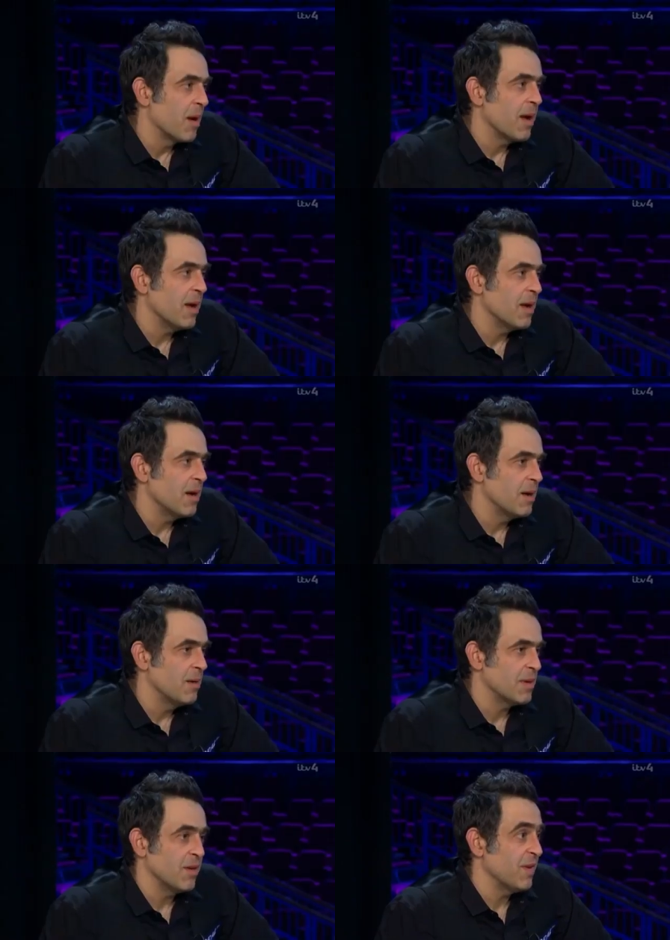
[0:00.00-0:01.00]
player.
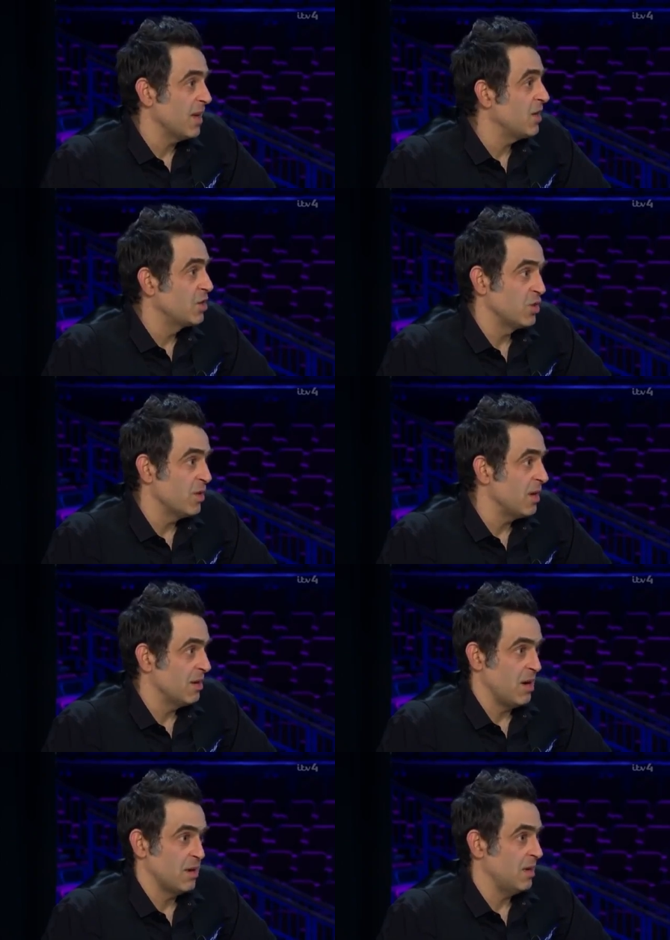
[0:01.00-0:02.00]
I don't think he'll enjoy
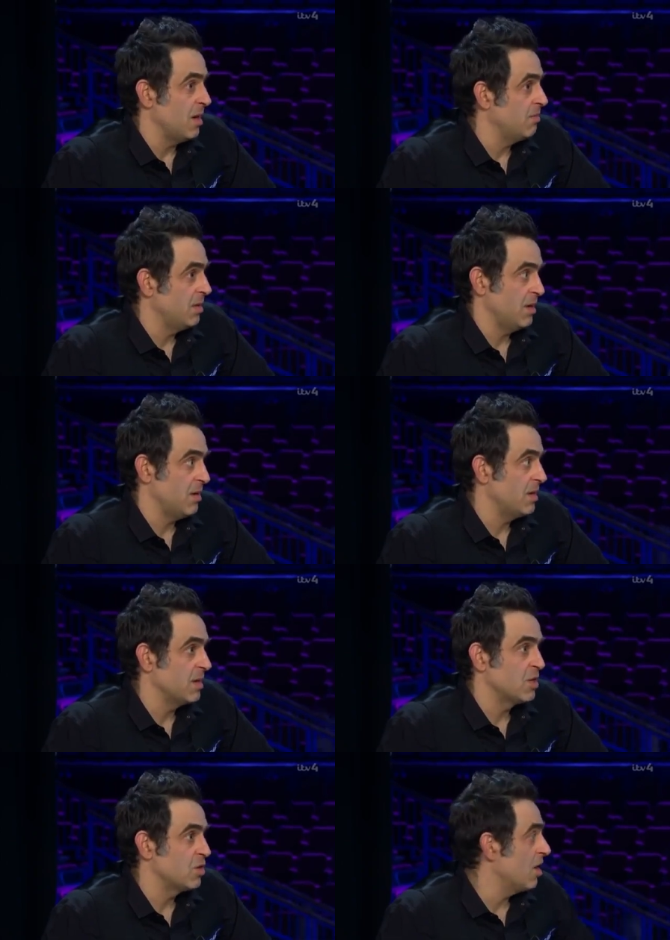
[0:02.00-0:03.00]
it. I
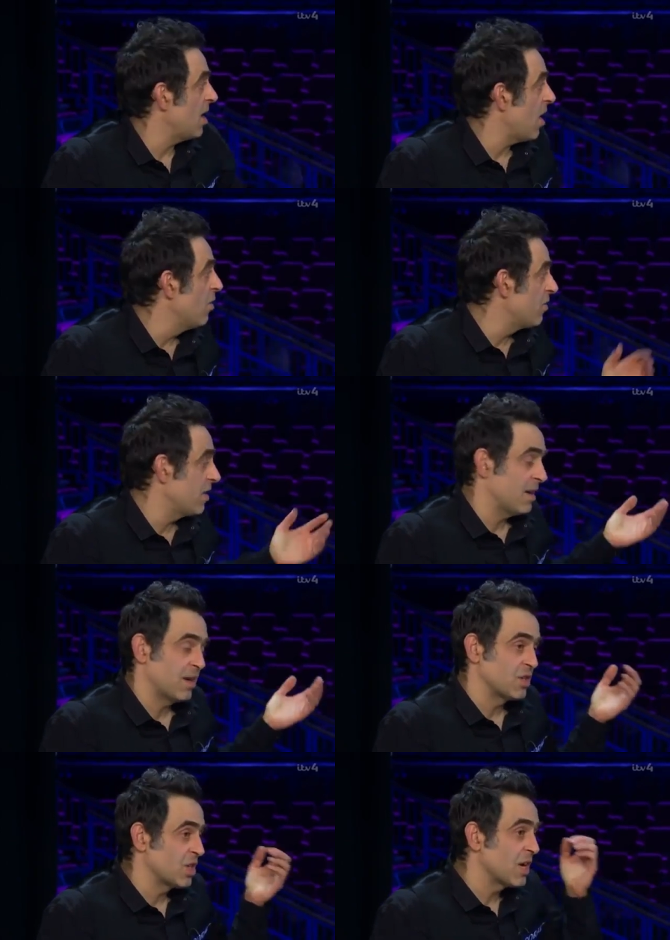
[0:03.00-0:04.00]
didn't enjoy it. Hopefully they
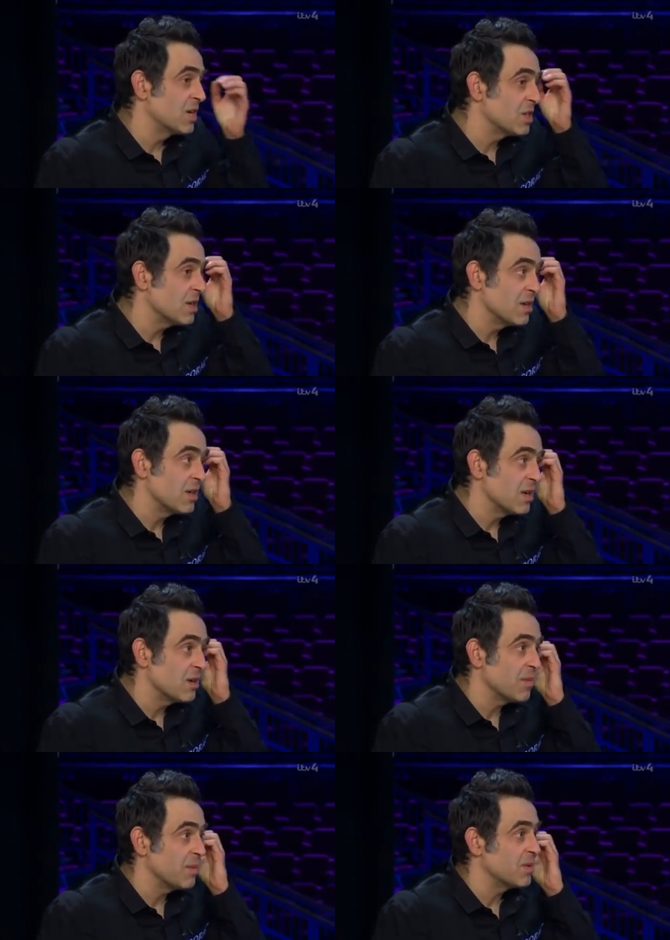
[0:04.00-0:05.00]
can change it. You
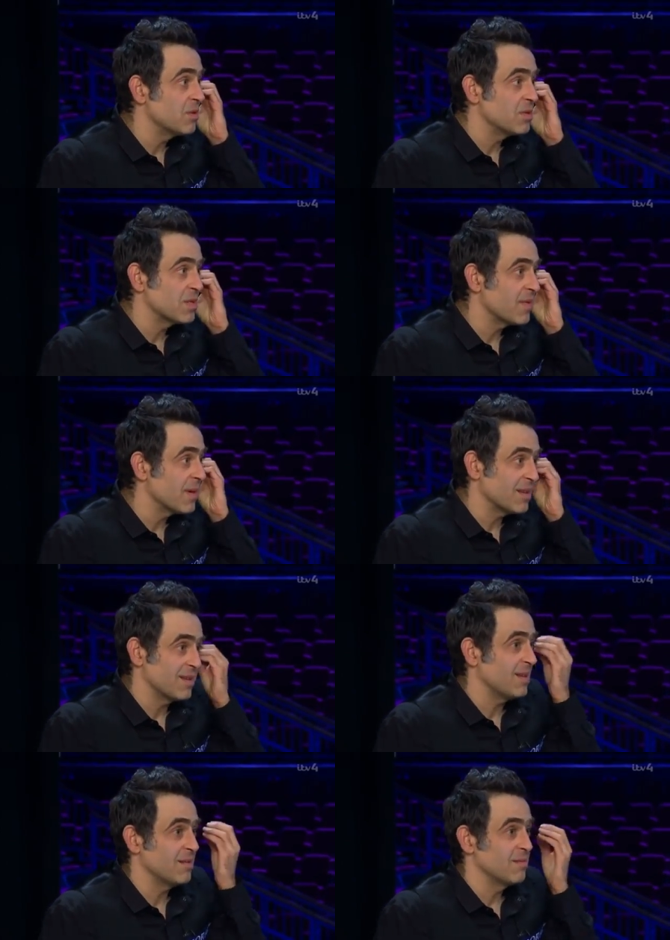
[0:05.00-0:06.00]
know, maybe do something. I
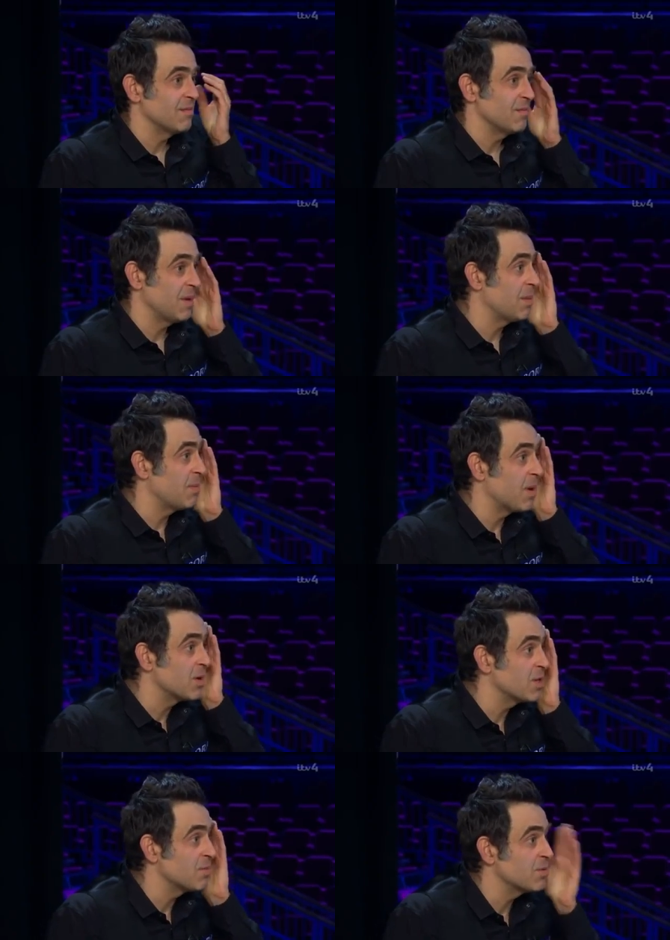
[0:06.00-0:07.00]
don't know. Maybe
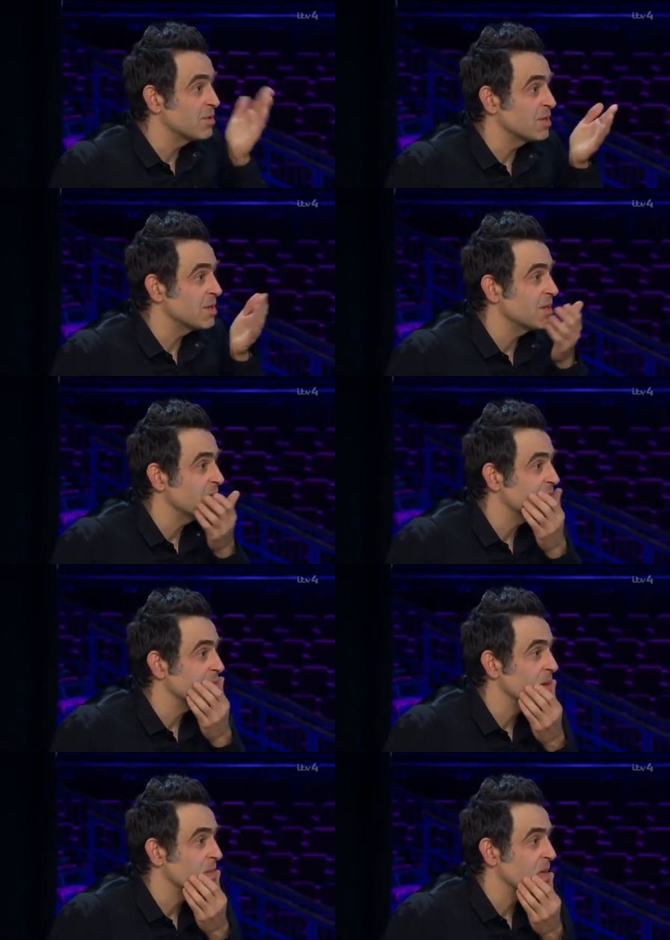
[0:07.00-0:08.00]
polish the balls, you said, didn't you?
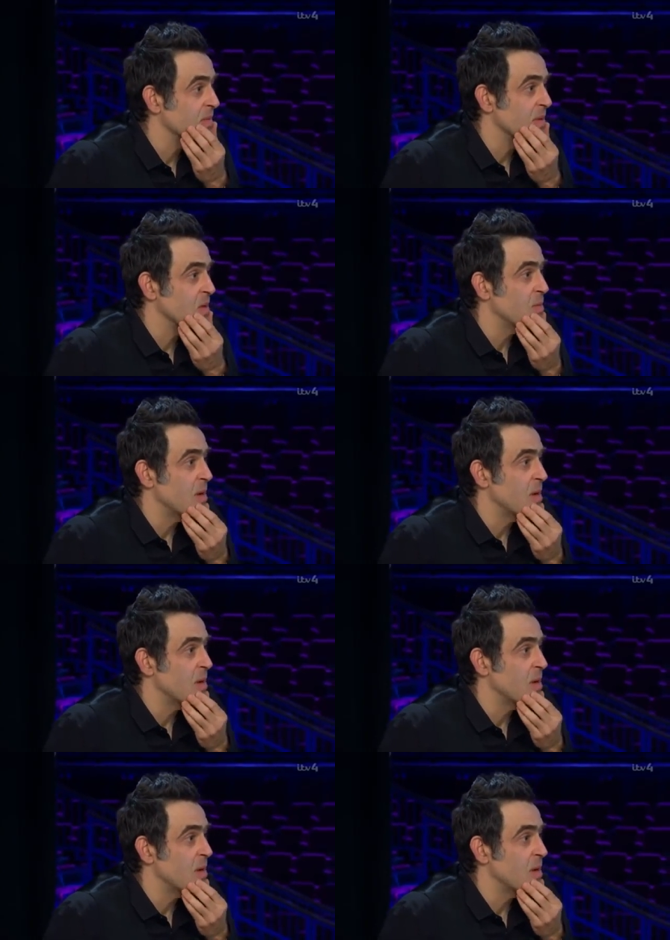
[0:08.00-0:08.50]
Maybe give them a little.